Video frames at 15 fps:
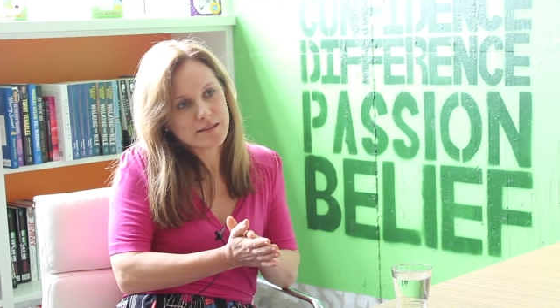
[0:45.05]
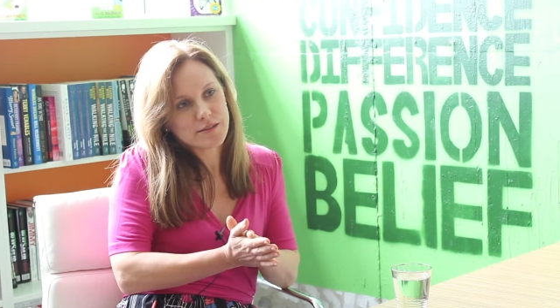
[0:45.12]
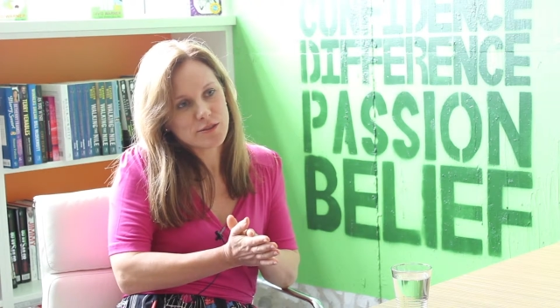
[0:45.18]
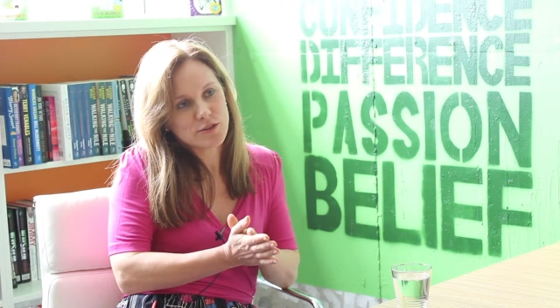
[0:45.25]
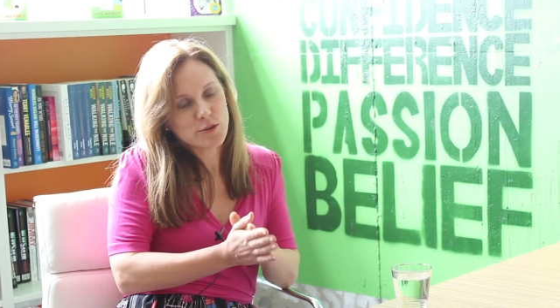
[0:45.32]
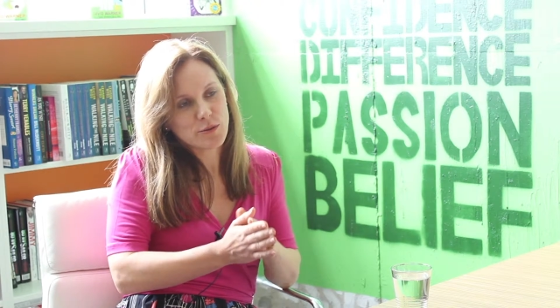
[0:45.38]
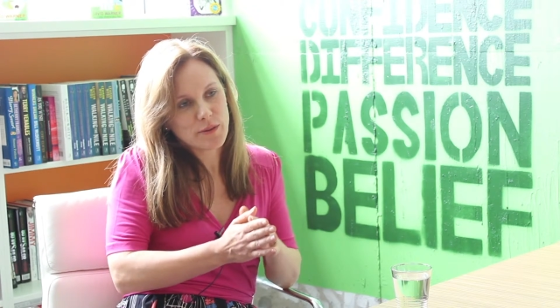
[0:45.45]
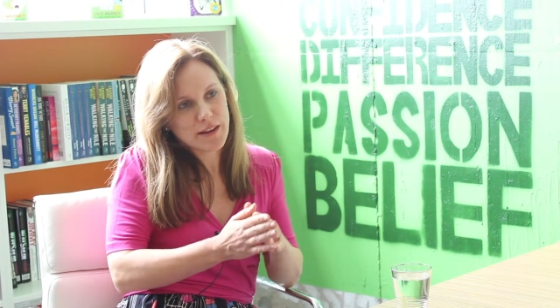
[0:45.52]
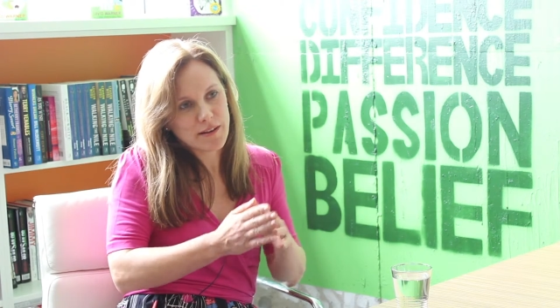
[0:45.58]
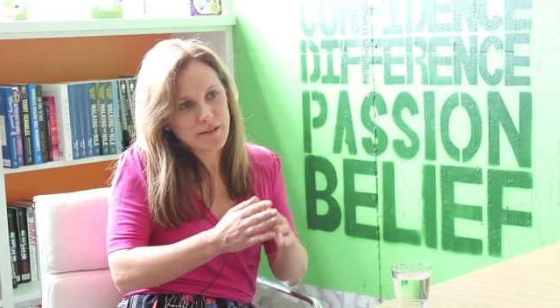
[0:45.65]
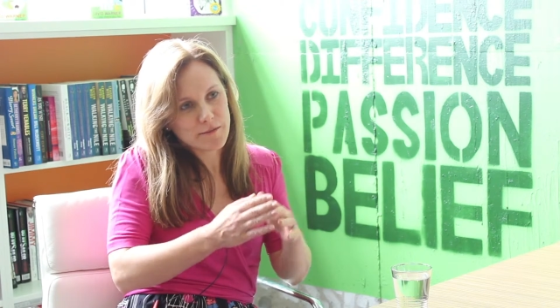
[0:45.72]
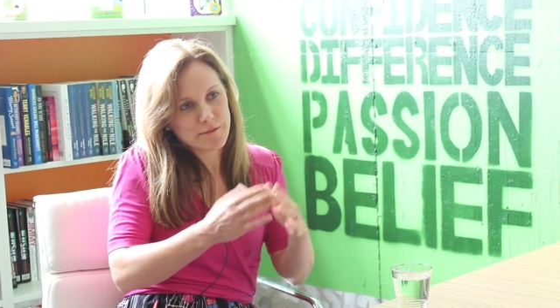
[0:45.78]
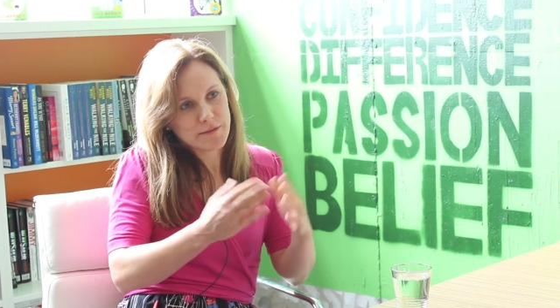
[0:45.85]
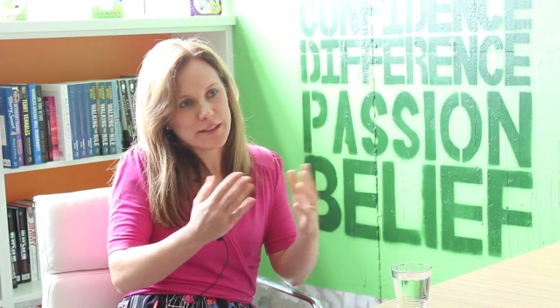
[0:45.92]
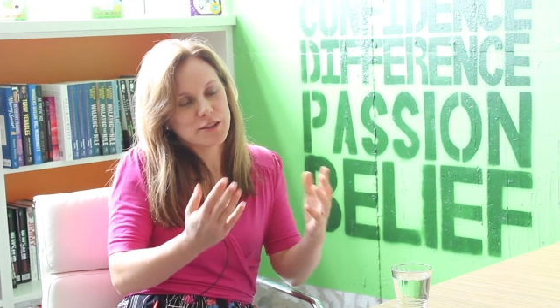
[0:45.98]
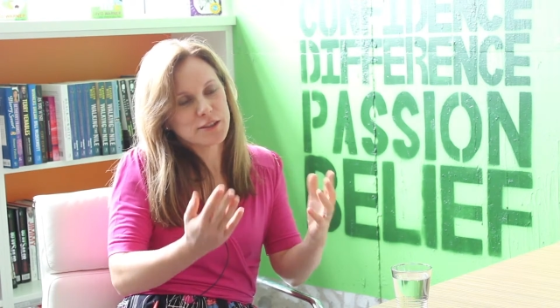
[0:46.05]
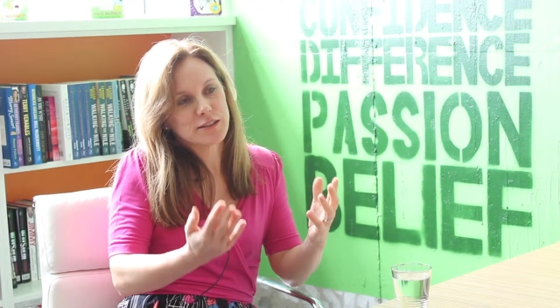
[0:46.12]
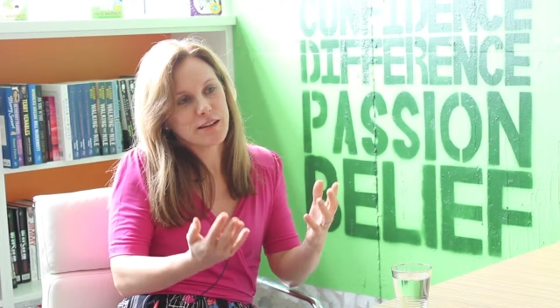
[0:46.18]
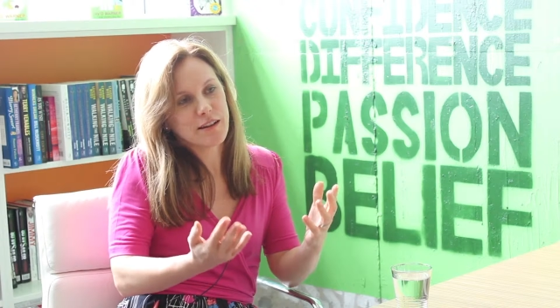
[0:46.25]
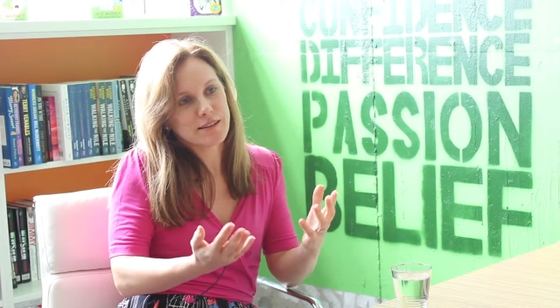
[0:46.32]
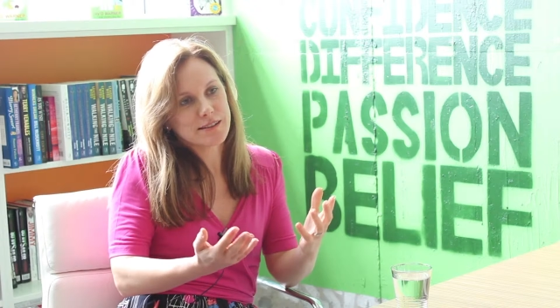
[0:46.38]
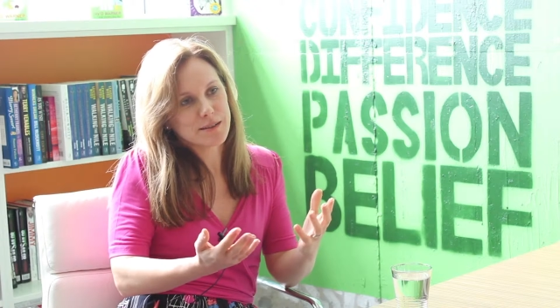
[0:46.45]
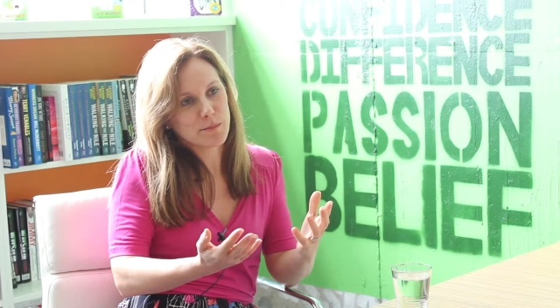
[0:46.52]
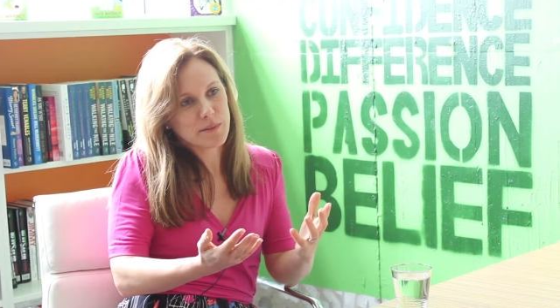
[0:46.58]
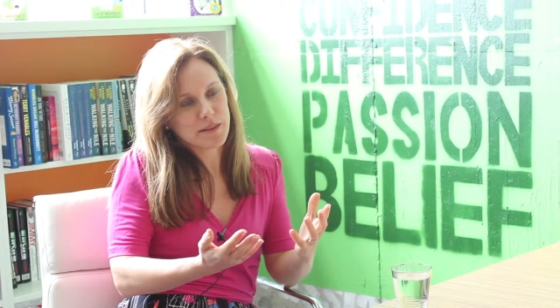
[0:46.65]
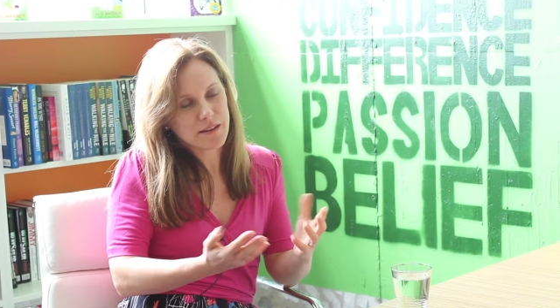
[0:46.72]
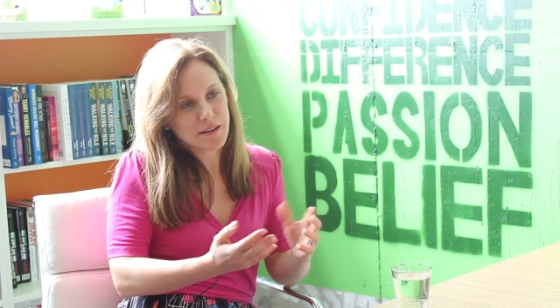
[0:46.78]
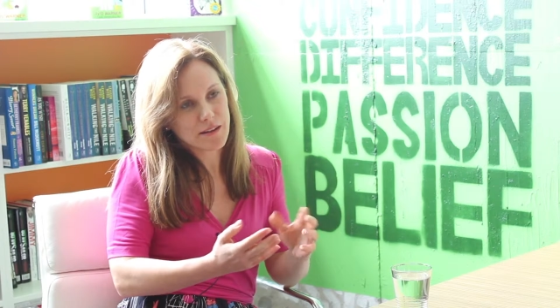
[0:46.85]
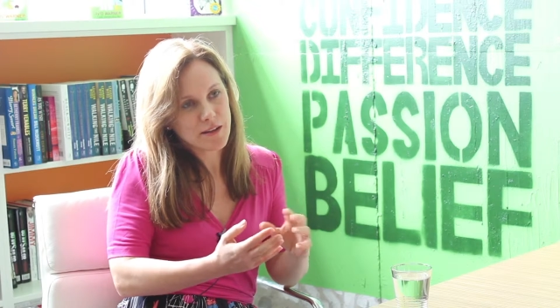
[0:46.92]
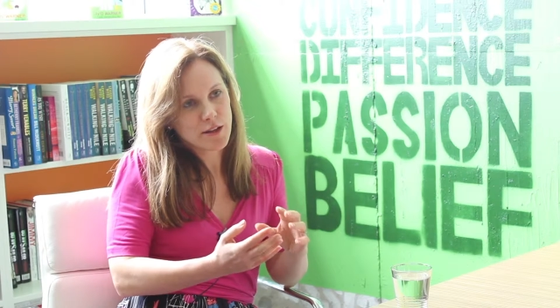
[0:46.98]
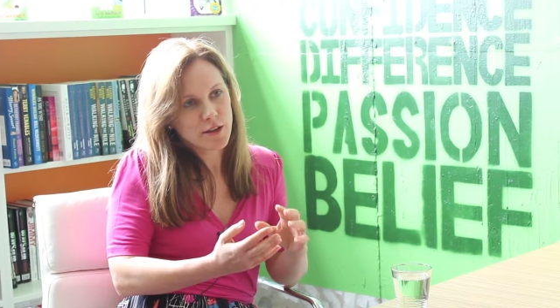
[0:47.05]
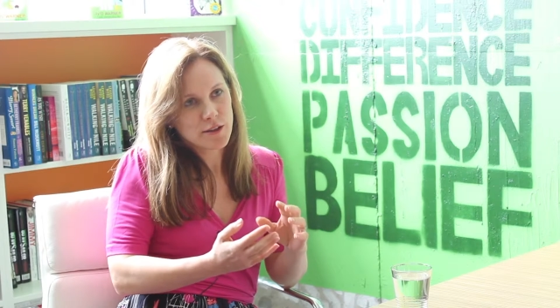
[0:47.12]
to then fictionalise something.